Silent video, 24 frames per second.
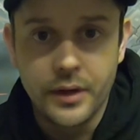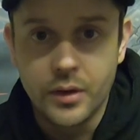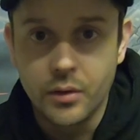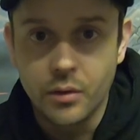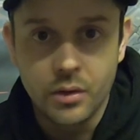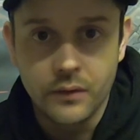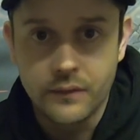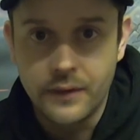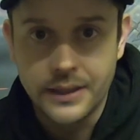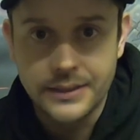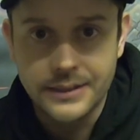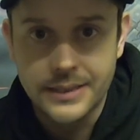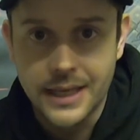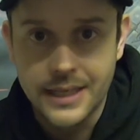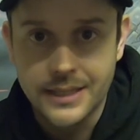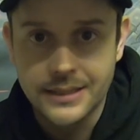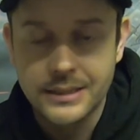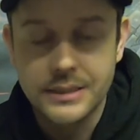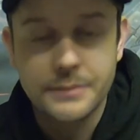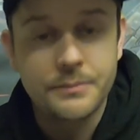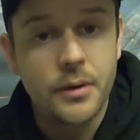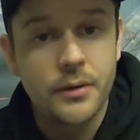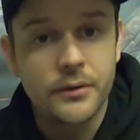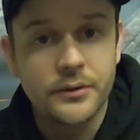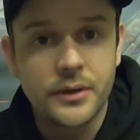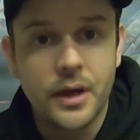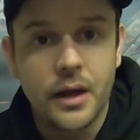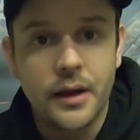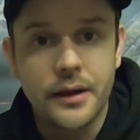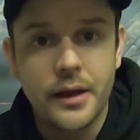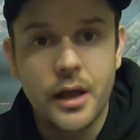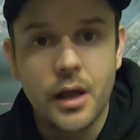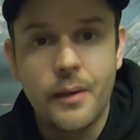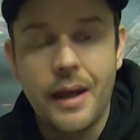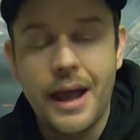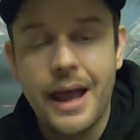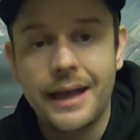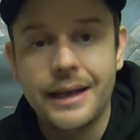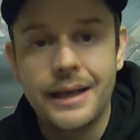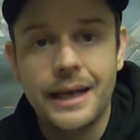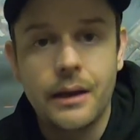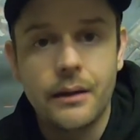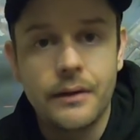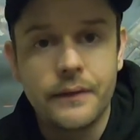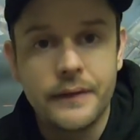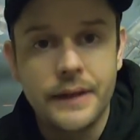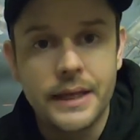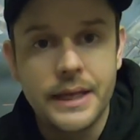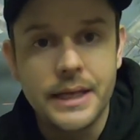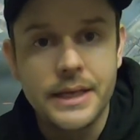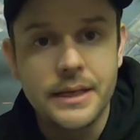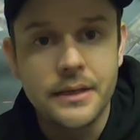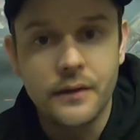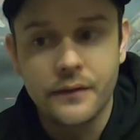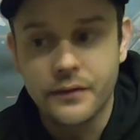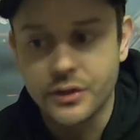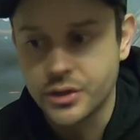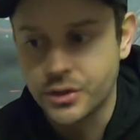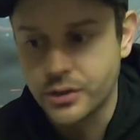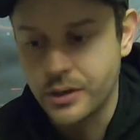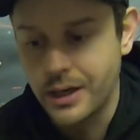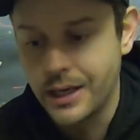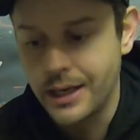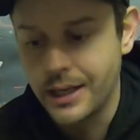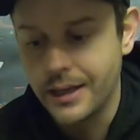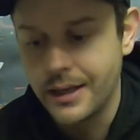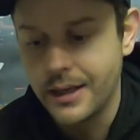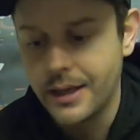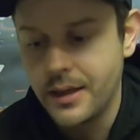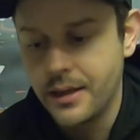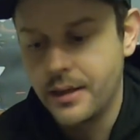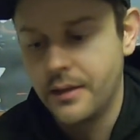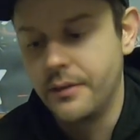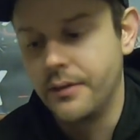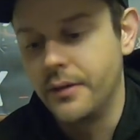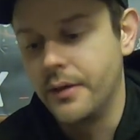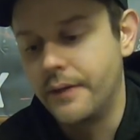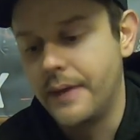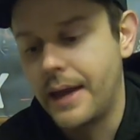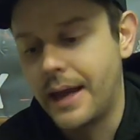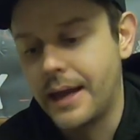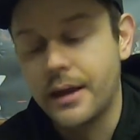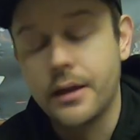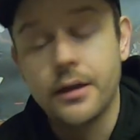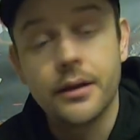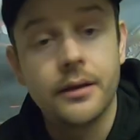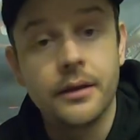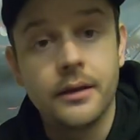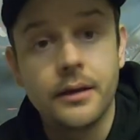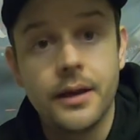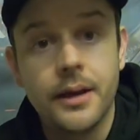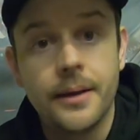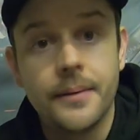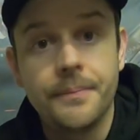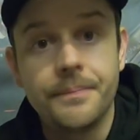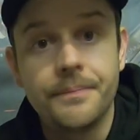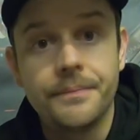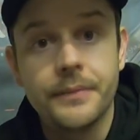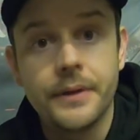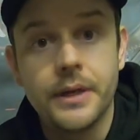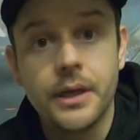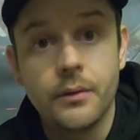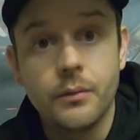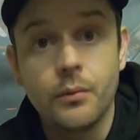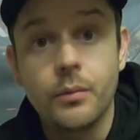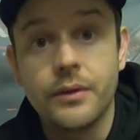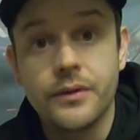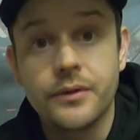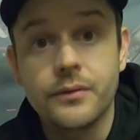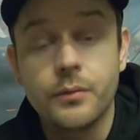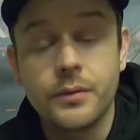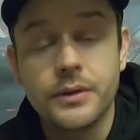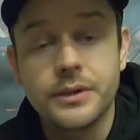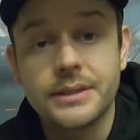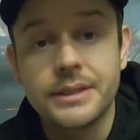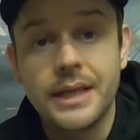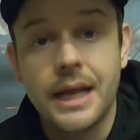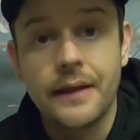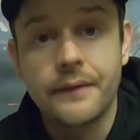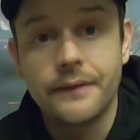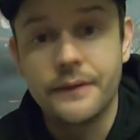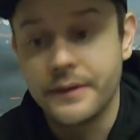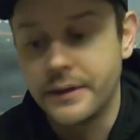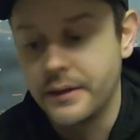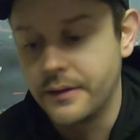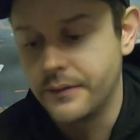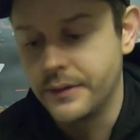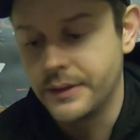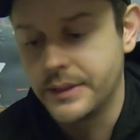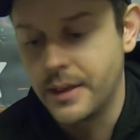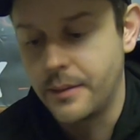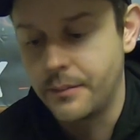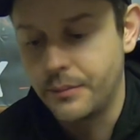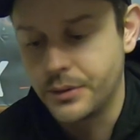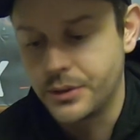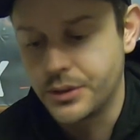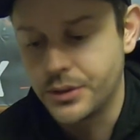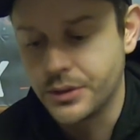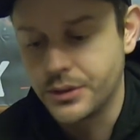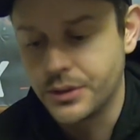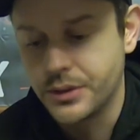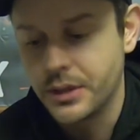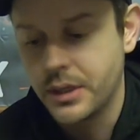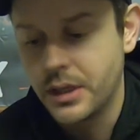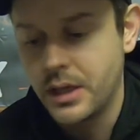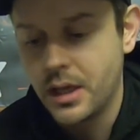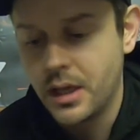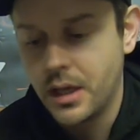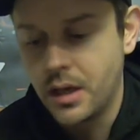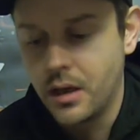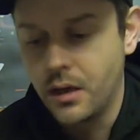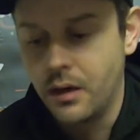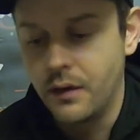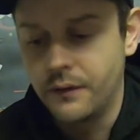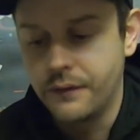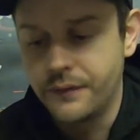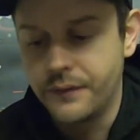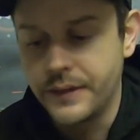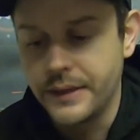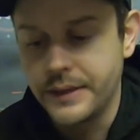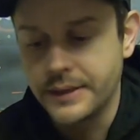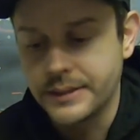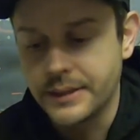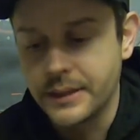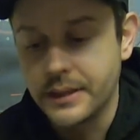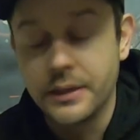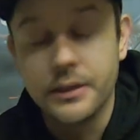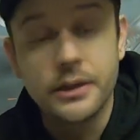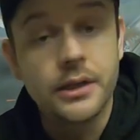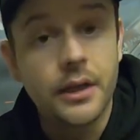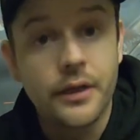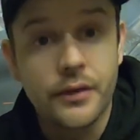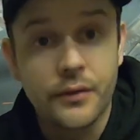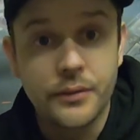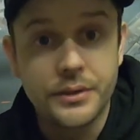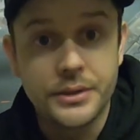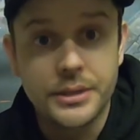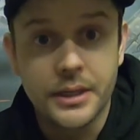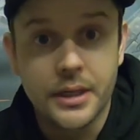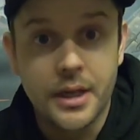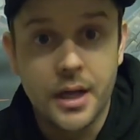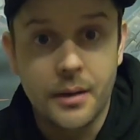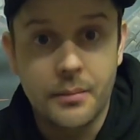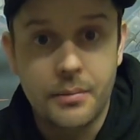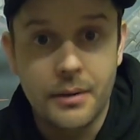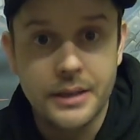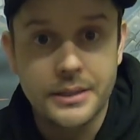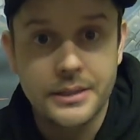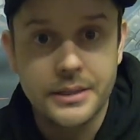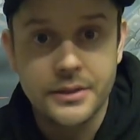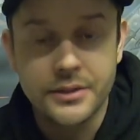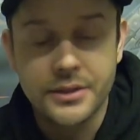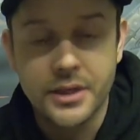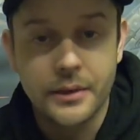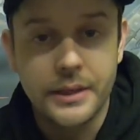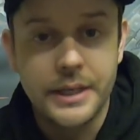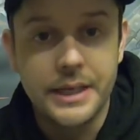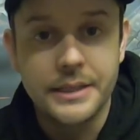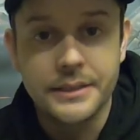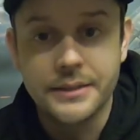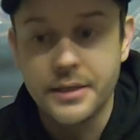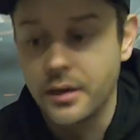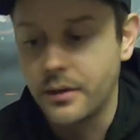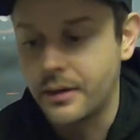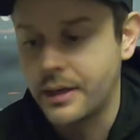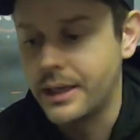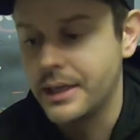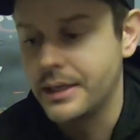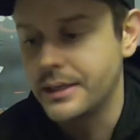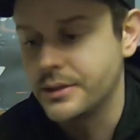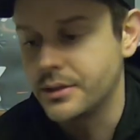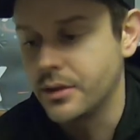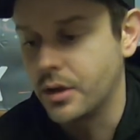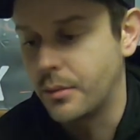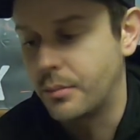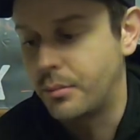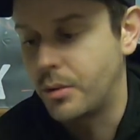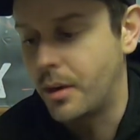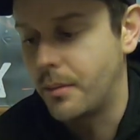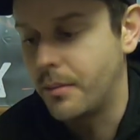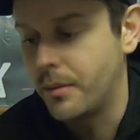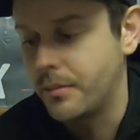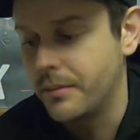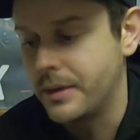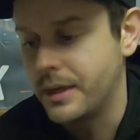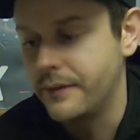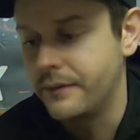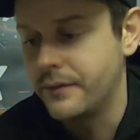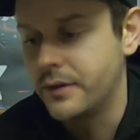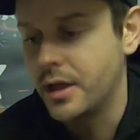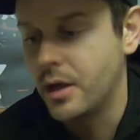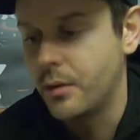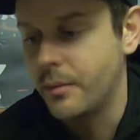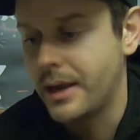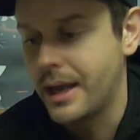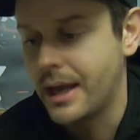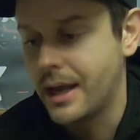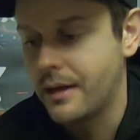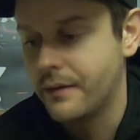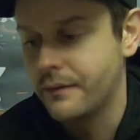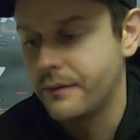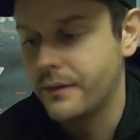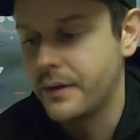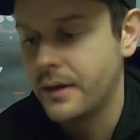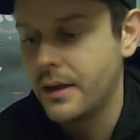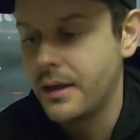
in all of our tests, both dyno and out in the heat of Australia, that that can um, you know with, withstand the, the temperatures of the cylinder through to the carburetor. So heat soak is not a problem, even though we have